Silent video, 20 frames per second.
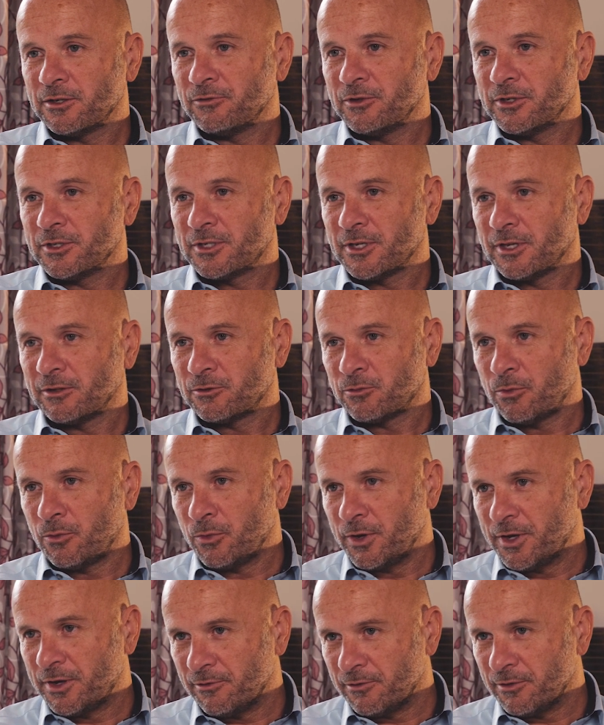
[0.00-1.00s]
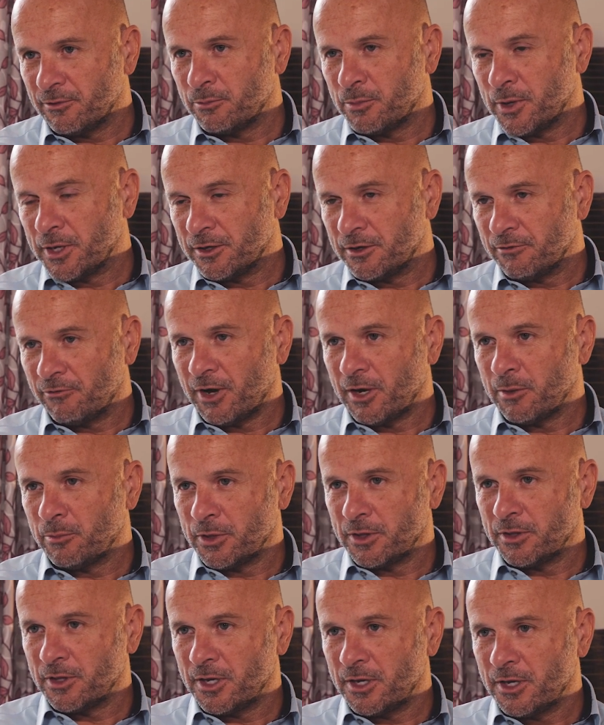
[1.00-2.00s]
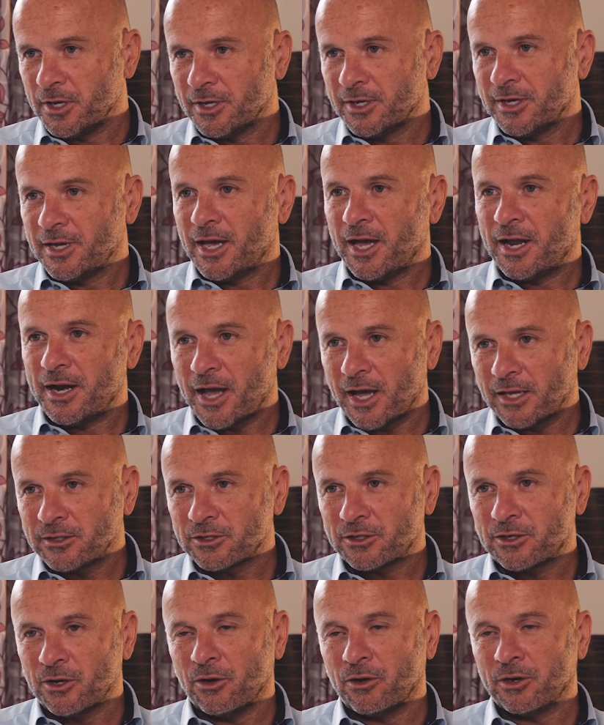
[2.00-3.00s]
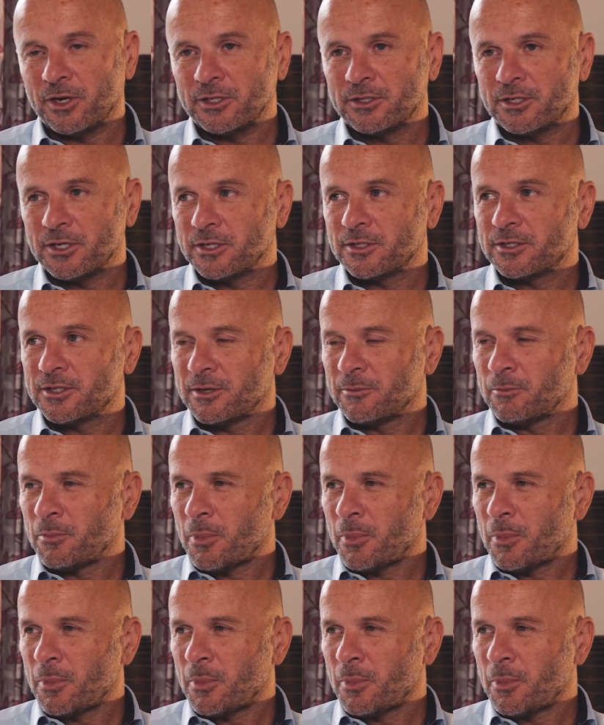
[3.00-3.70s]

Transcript: of yourselves when we've been developing the enhanced audits, is